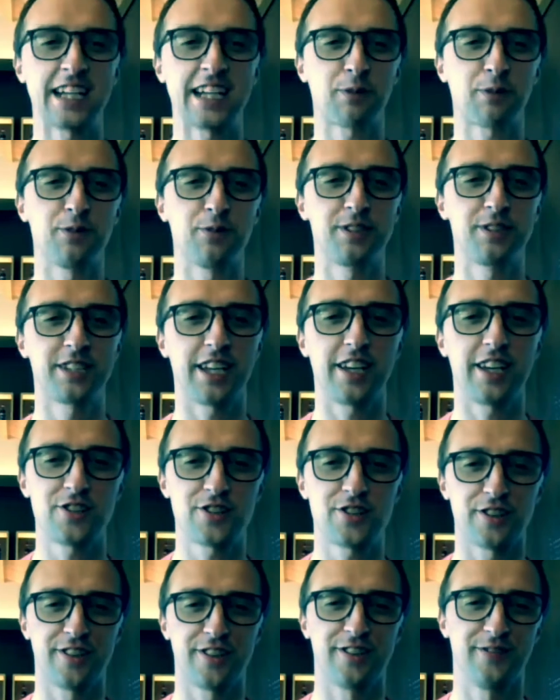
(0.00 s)

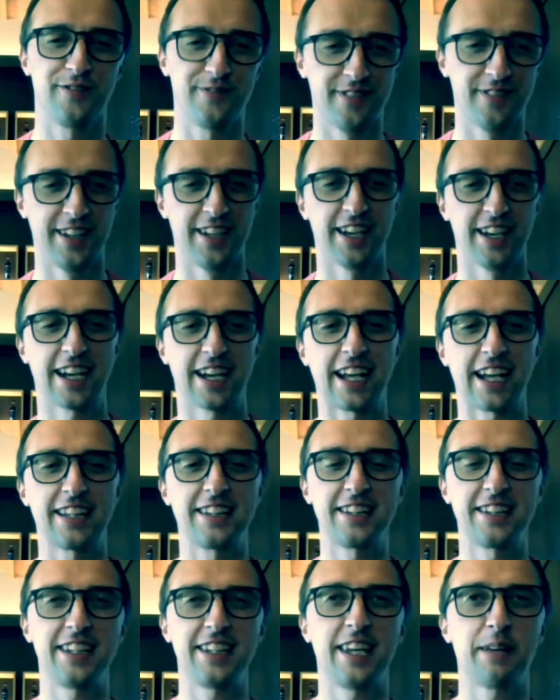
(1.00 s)
pronunciation.
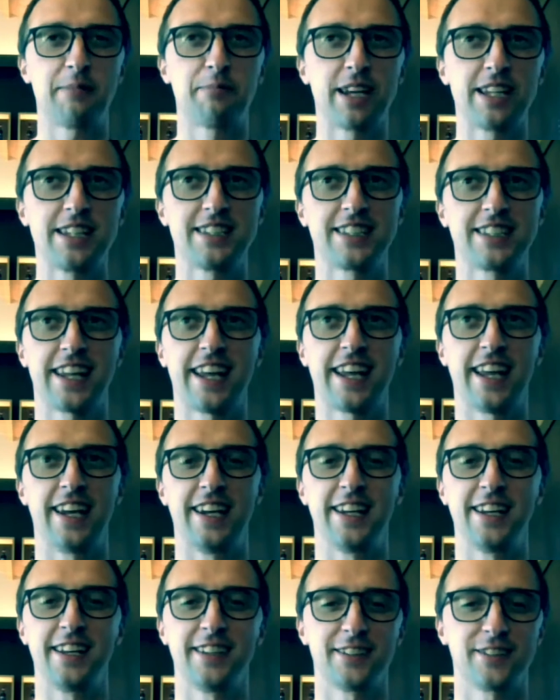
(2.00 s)
Cantine
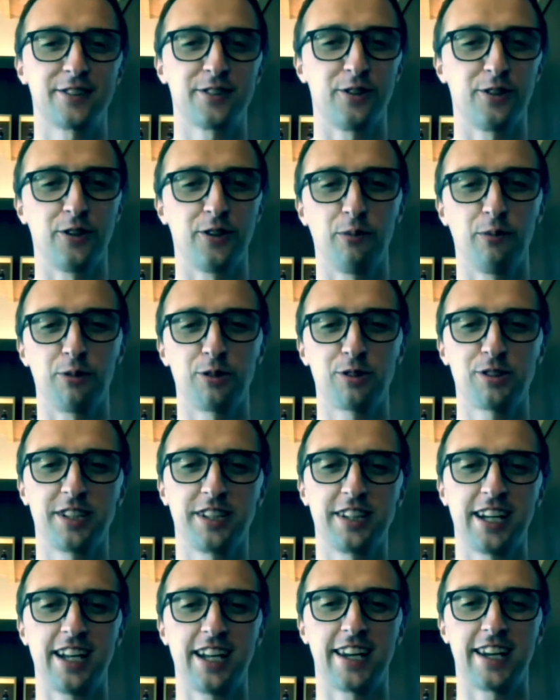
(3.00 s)
Briziarelli, so almost
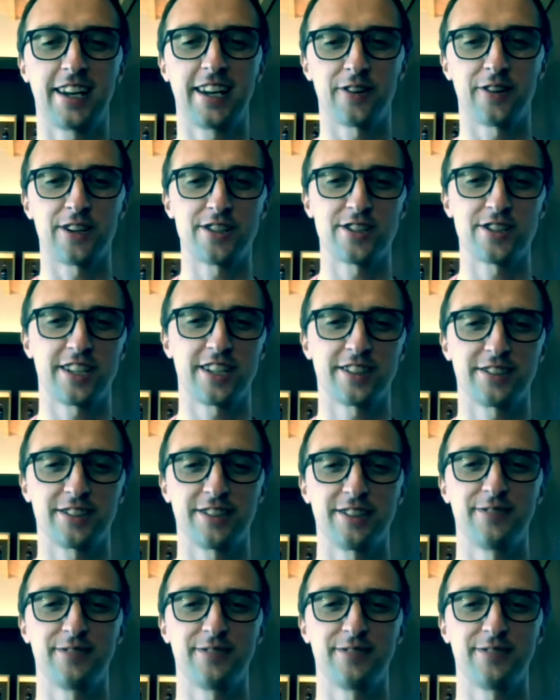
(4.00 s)
Italian you are, Jason.